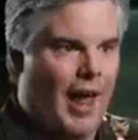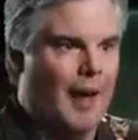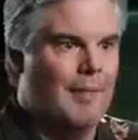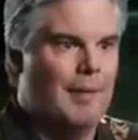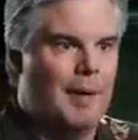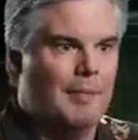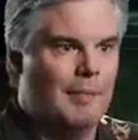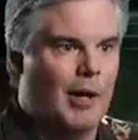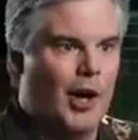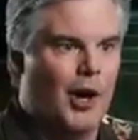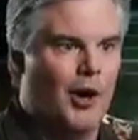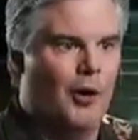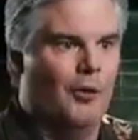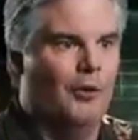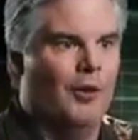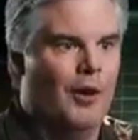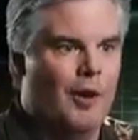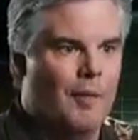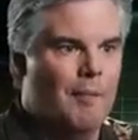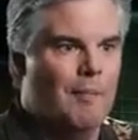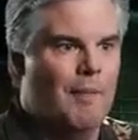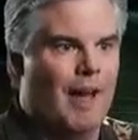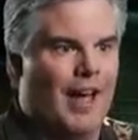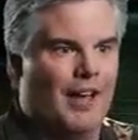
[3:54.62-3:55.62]
MMO,
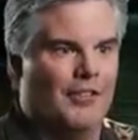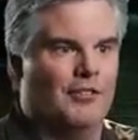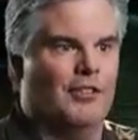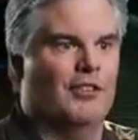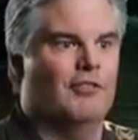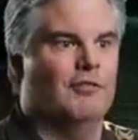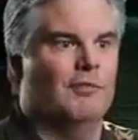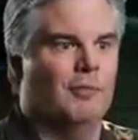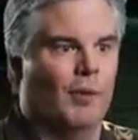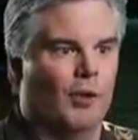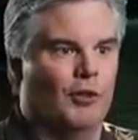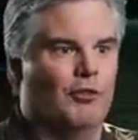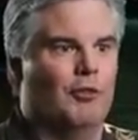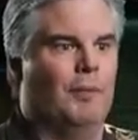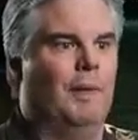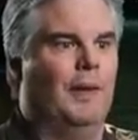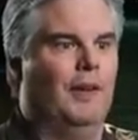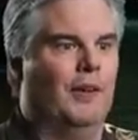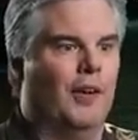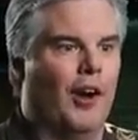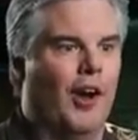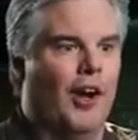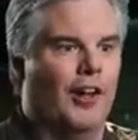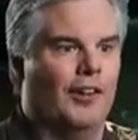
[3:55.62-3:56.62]
massive
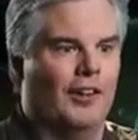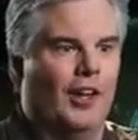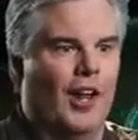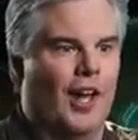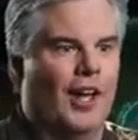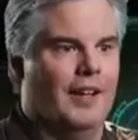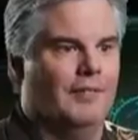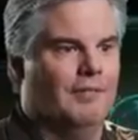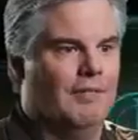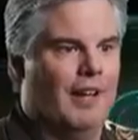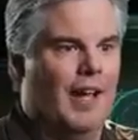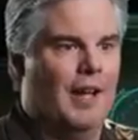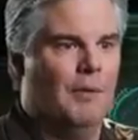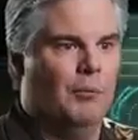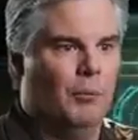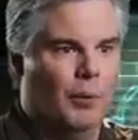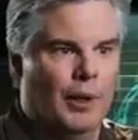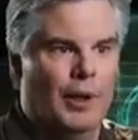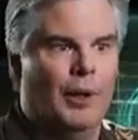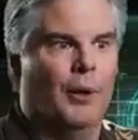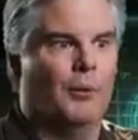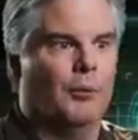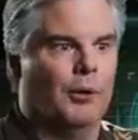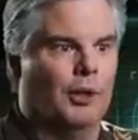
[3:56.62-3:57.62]
multiplayer online,
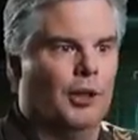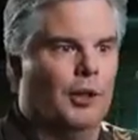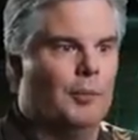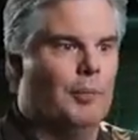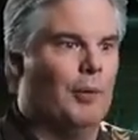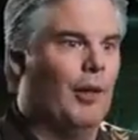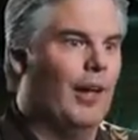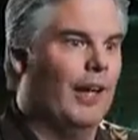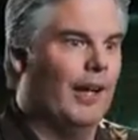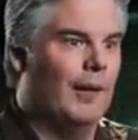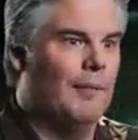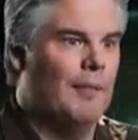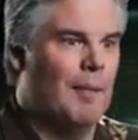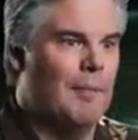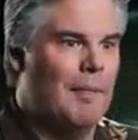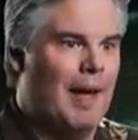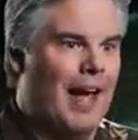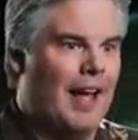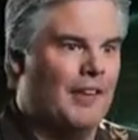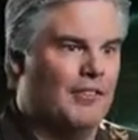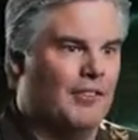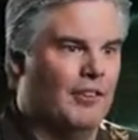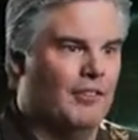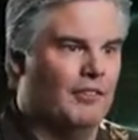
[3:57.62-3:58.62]
and we are really playing up the
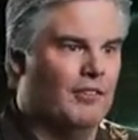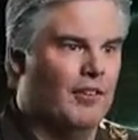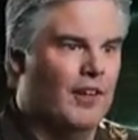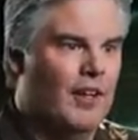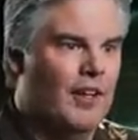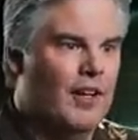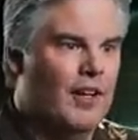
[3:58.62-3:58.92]
massive.